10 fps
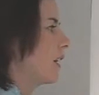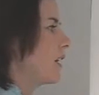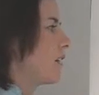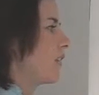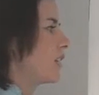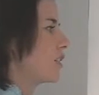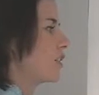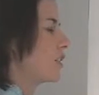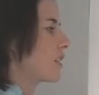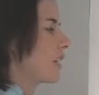Now if I
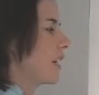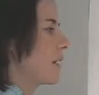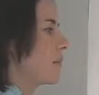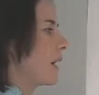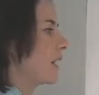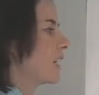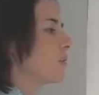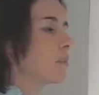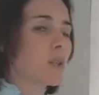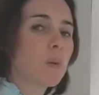choose a number
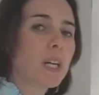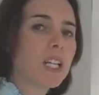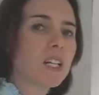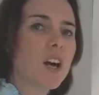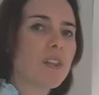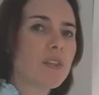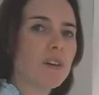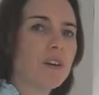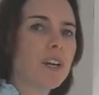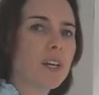in between
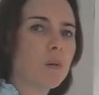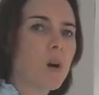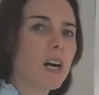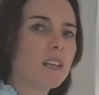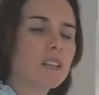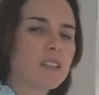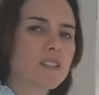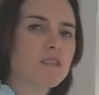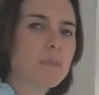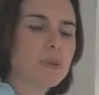1/3 and 1
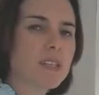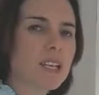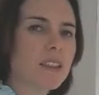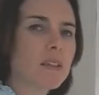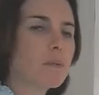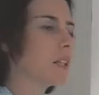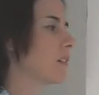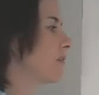to represent the middle